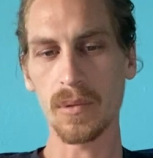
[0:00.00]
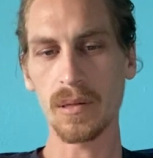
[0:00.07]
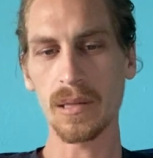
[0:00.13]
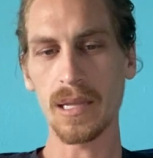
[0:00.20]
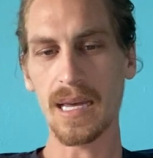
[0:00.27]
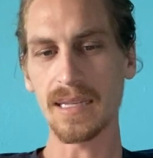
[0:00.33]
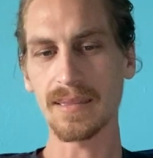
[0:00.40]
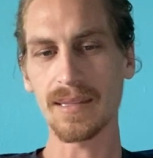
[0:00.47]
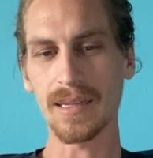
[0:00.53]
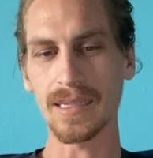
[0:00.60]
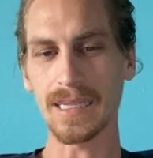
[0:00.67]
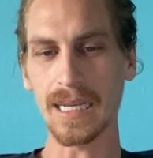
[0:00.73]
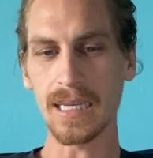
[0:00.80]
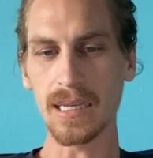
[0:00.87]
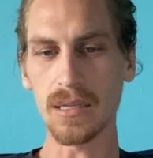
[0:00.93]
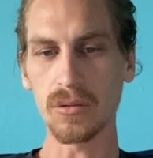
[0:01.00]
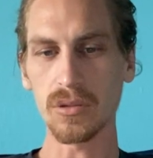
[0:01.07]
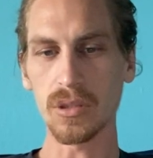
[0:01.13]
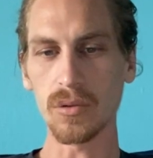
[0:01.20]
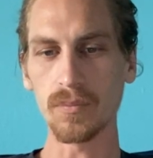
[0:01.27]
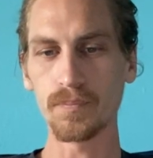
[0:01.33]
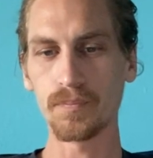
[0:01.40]
last decade or
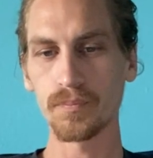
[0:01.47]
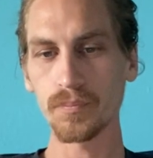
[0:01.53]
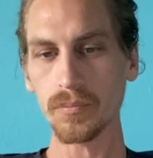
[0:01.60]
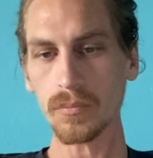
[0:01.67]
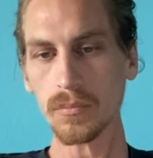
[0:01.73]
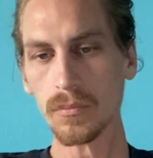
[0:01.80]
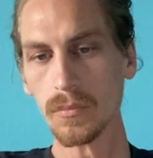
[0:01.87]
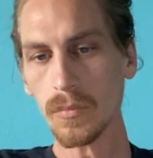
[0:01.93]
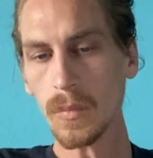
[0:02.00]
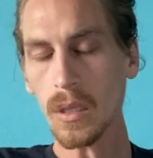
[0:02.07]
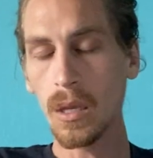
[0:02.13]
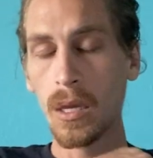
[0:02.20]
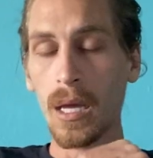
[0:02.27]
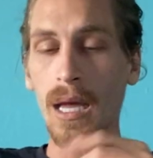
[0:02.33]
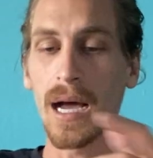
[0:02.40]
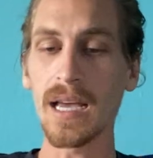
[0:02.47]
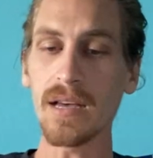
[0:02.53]
two. I